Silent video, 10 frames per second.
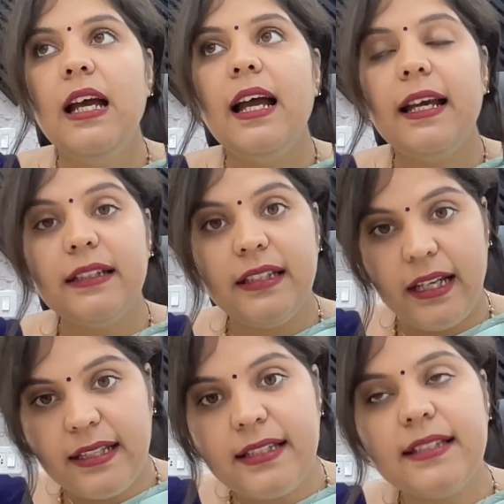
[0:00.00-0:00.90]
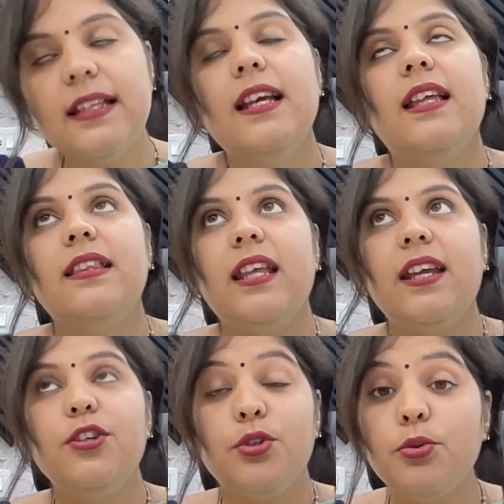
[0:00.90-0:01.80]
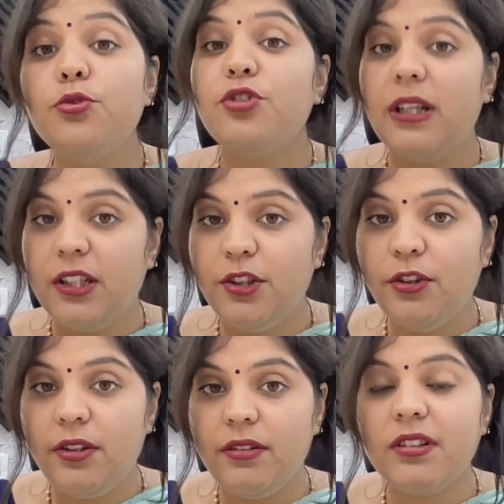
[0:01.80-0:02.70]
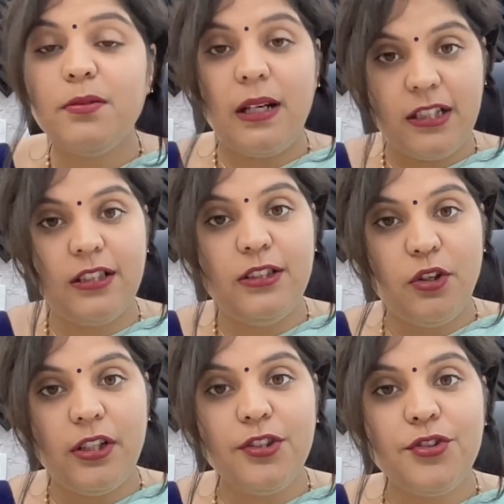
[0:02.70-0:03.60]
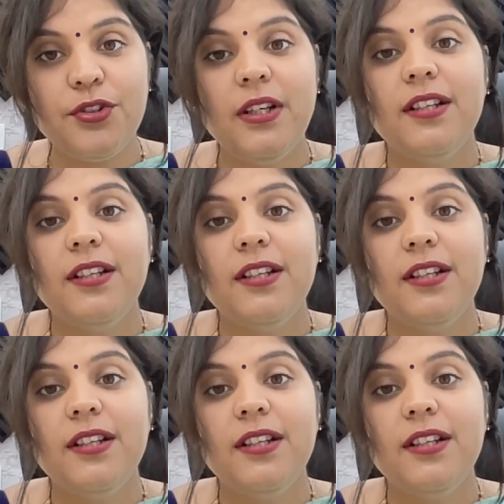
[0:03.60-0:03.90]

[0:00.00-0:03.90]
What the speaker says: And yes, they do check your grammatical knowledge,